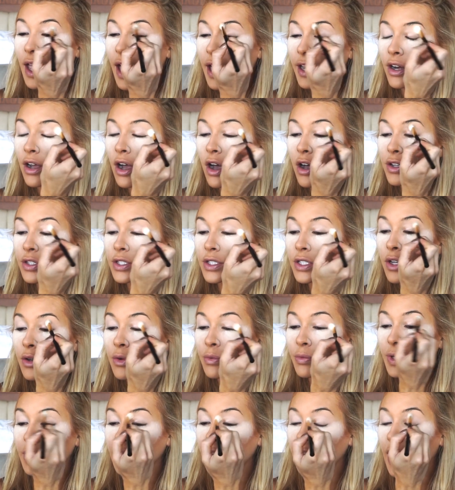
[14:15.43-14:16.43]
And it
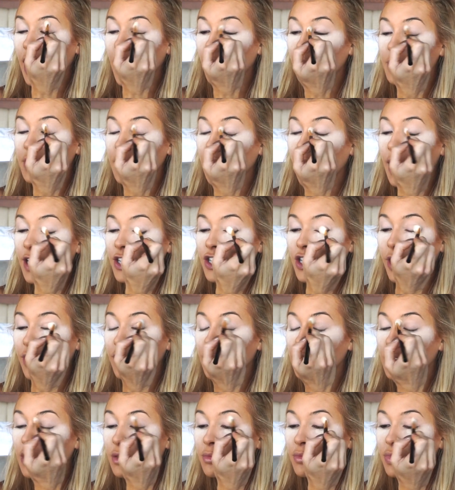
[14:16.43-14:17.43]
also really helps the
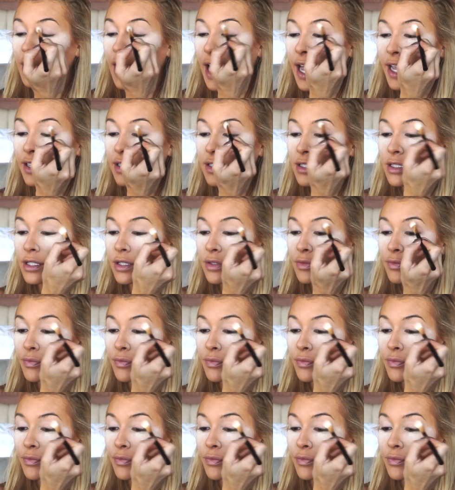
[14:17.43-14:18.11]
eyeshadows to blend.